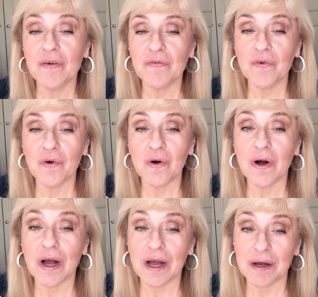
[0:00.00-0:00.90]

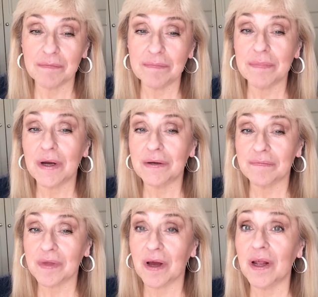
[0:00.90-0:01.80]
for a
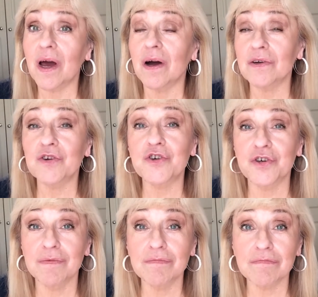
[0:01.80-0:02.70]

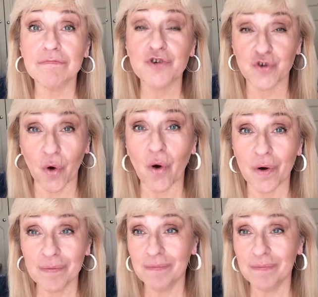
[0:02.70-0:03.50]
large store.